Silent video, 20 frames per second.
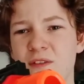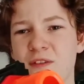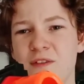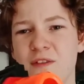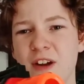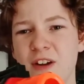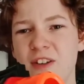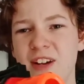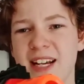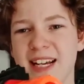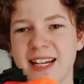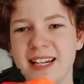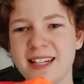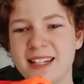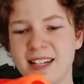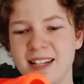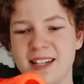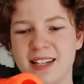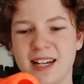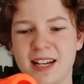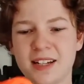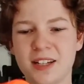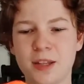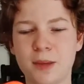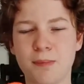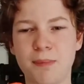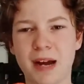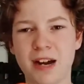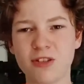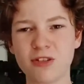very easy to get to the
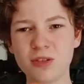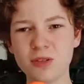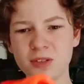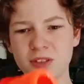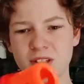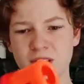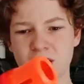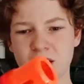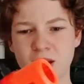barrels